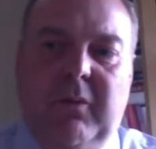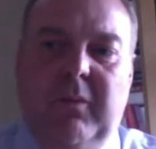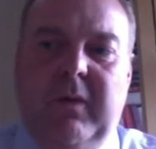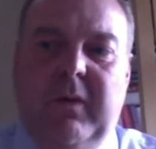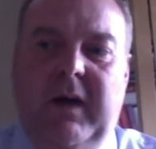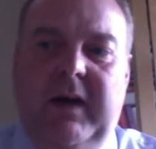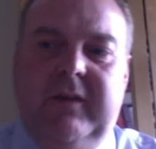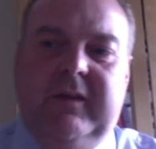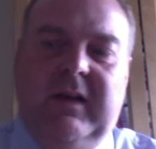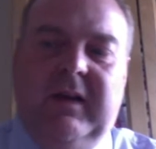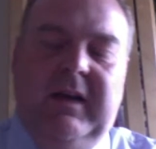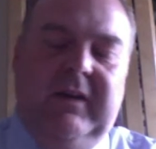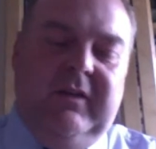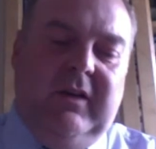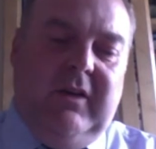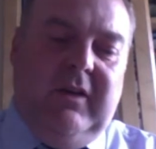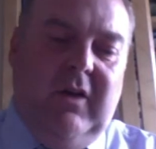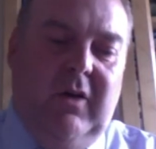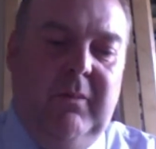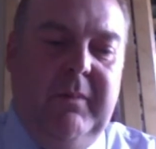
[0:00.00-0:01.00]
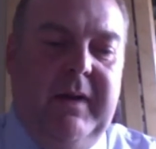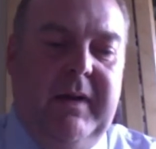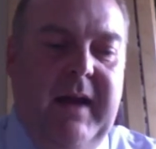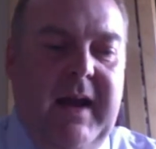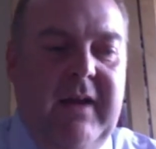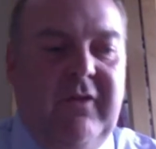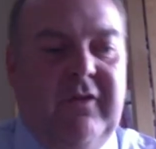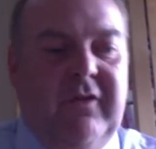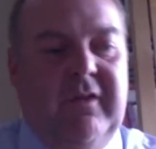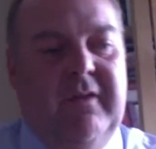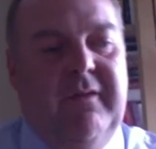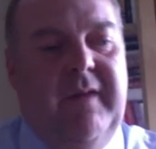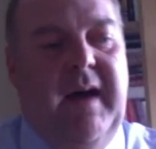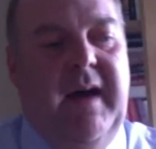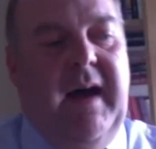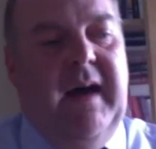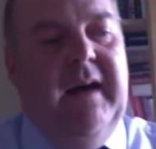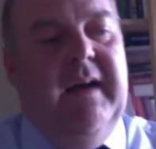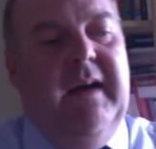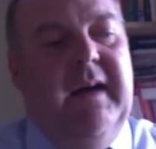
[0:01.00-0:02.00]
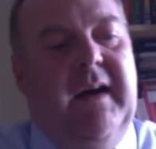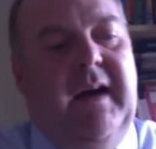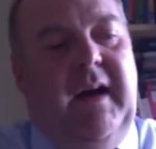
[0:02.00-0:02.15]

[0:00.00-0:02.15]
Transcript: but as a combination of that,